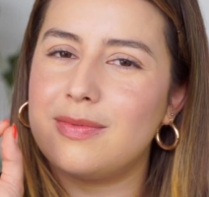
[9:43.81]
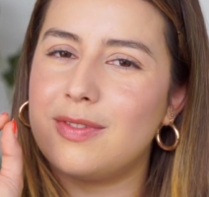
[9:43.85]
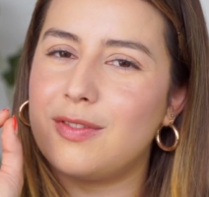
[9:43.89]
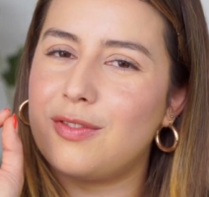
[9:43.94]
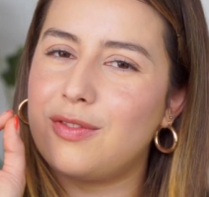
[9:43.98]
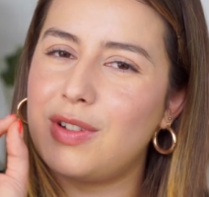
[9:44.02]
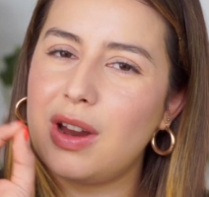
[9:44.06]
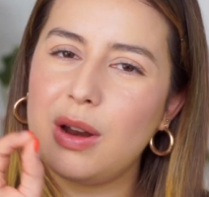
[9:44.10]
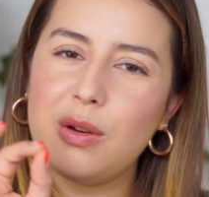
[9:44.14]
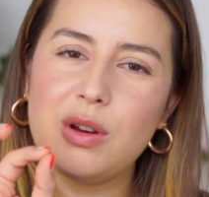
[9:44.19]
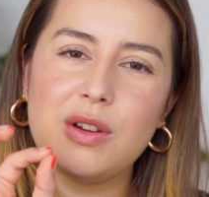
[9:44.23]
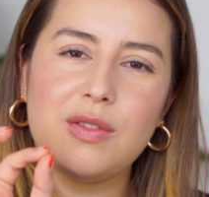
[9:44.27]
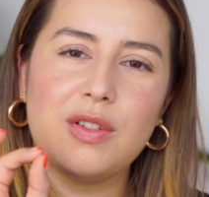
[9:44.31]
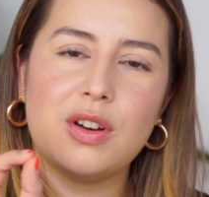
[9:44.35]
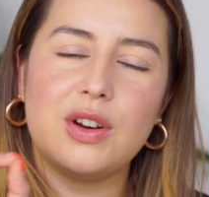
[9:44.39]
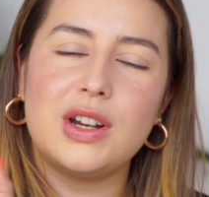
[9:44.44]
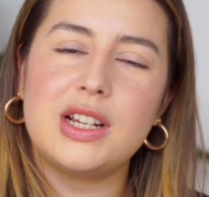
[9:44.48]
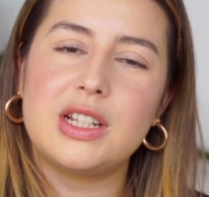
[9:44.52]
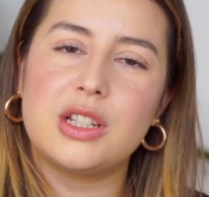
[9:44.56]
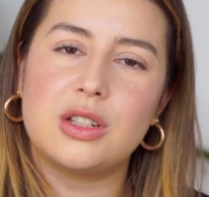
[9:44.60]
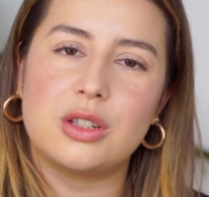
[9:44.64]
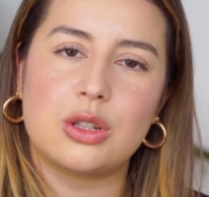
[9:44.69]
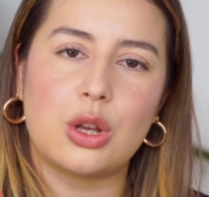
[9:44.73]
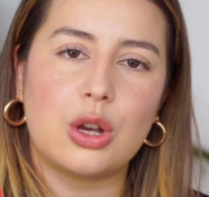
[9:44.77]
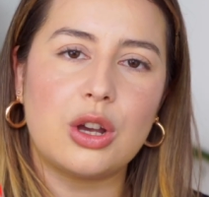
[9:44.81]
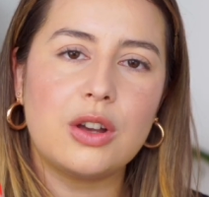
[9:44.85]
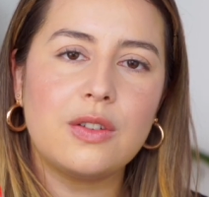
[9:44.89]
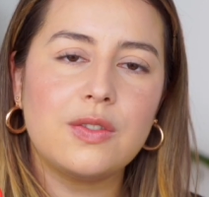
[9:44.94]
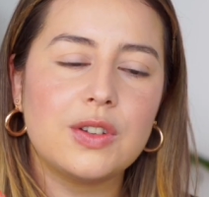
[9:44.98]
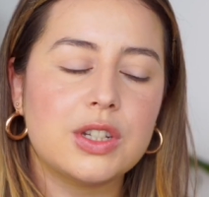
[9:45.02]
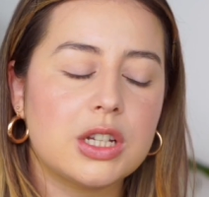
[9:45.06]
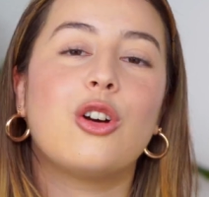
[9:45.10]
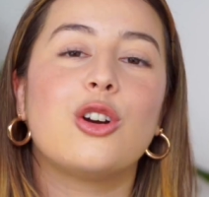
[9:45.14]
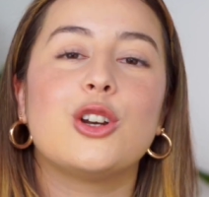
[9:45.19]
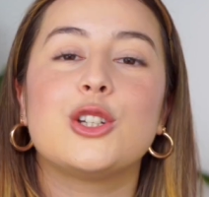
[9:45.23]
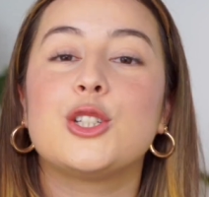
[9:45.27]
very very
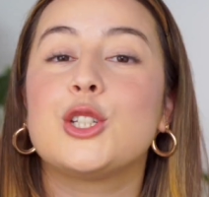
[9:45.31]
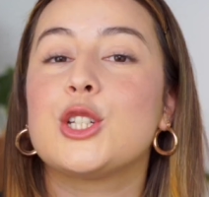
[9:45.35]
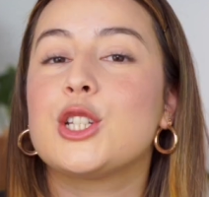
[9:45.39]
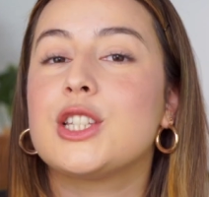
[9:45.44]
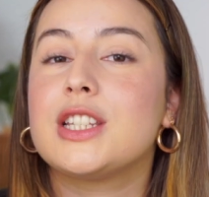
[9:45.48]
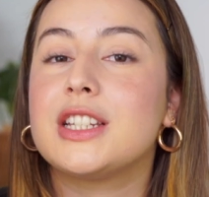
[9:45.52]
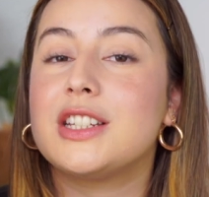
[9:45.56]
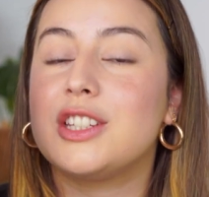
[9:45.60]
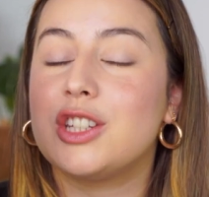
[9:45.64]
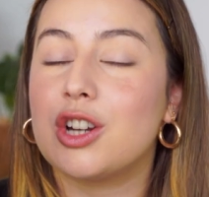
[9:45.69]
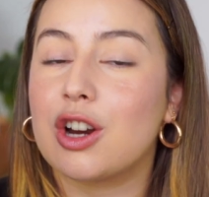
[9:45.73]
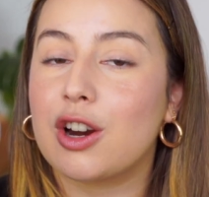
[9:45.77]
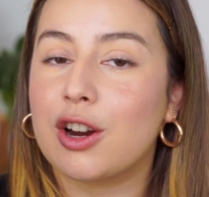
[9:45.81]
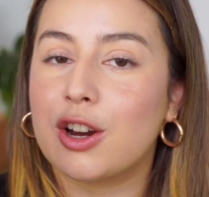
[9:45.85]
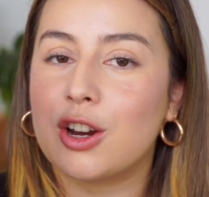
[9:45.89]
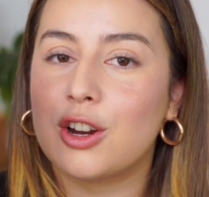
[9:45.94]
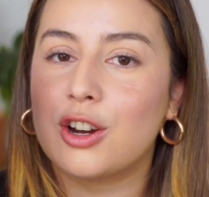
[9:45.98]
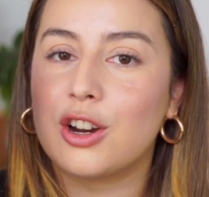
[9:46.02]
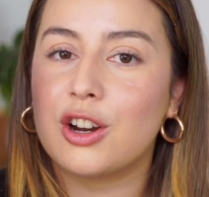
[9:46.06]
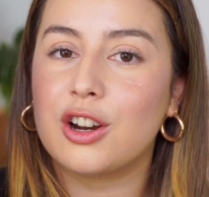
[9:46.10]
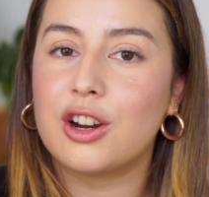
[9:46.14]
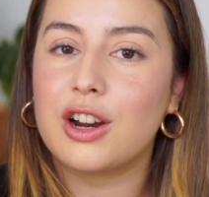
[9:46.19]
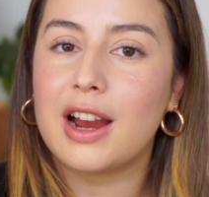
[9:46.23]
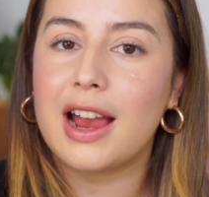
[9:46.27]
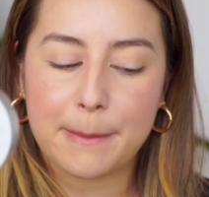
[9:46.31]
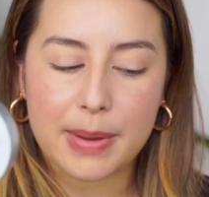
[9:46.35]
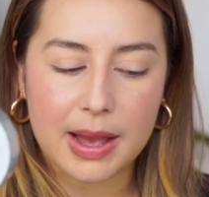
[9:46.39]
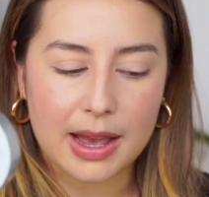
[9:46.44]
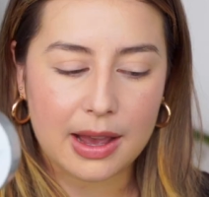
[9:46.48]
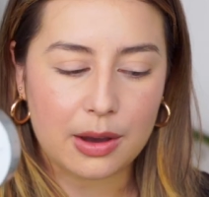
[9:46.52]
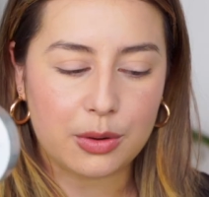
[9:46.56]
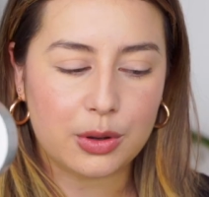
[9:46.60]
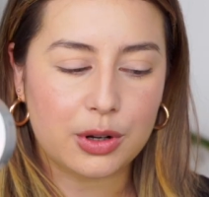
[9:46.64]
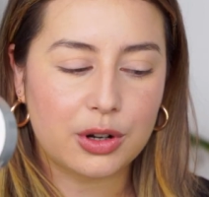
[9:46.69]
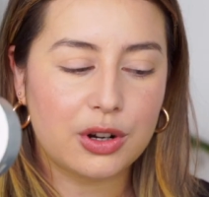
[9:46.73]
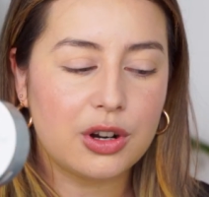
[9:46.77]
soft or just a darker
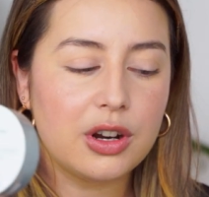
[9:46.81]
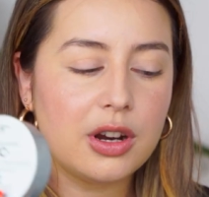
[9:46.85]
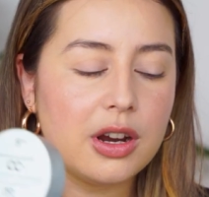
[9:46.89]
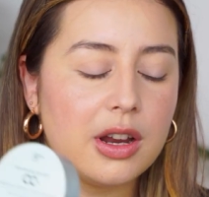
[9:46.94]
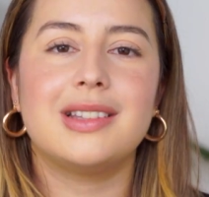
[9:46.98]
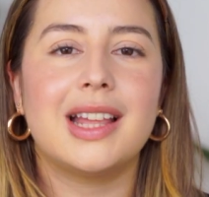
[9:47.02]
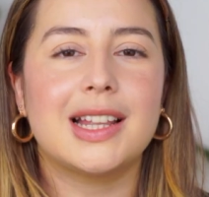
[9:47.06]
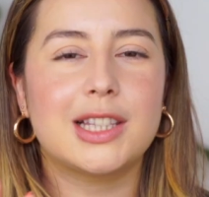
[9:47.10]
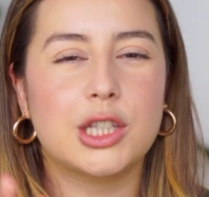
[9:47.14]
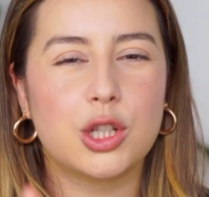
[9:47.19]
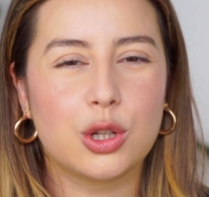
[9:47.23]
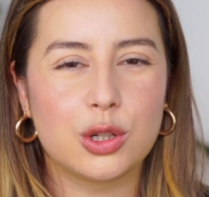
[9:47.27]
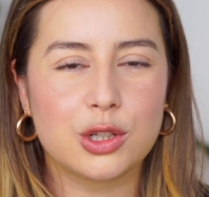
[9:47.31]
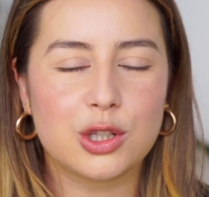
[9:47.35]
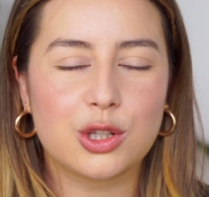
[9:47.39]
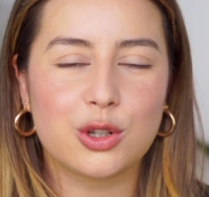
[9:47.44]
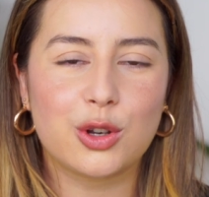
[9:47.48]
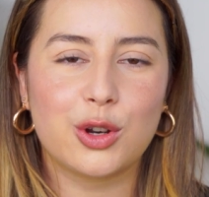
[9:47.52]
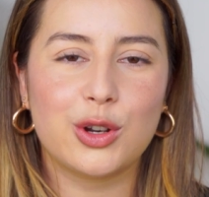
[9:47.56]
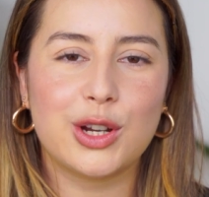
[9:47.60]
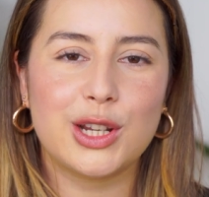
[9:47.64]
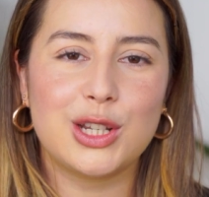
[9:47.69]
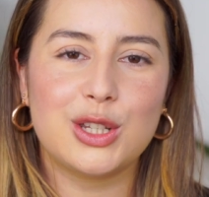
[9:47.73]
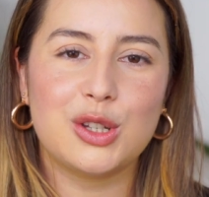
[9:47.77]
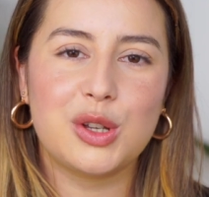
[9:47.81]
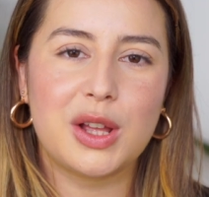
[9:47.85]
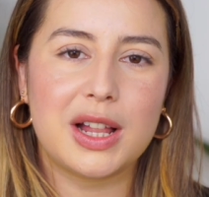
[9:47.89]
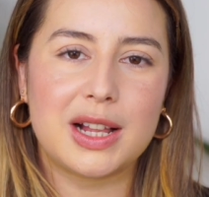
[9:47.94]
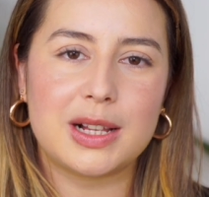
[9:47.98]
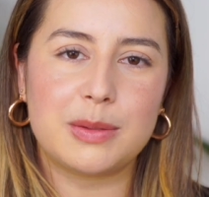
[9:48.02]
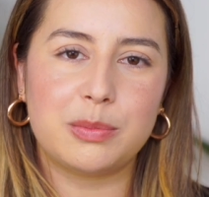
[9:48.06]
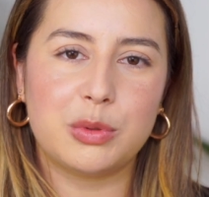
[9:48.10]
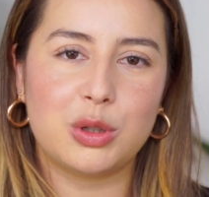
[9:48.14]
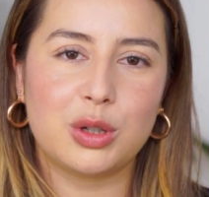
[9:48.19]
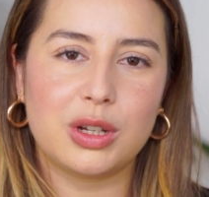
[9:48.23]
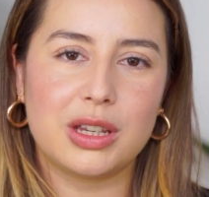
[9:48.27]
powder that's also going to
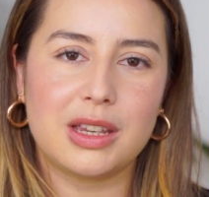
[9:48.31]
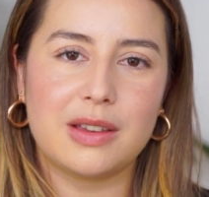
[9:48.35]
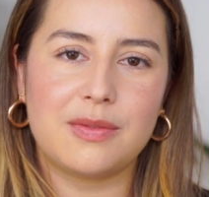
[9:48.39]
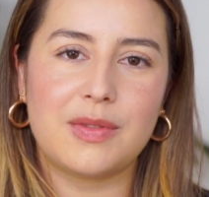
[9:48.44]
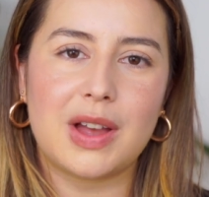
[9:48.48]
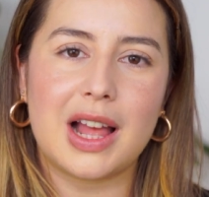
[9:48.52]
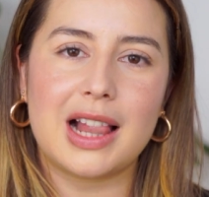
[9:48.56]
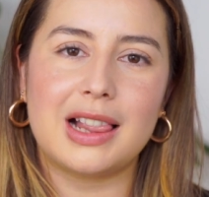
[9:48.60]
help to give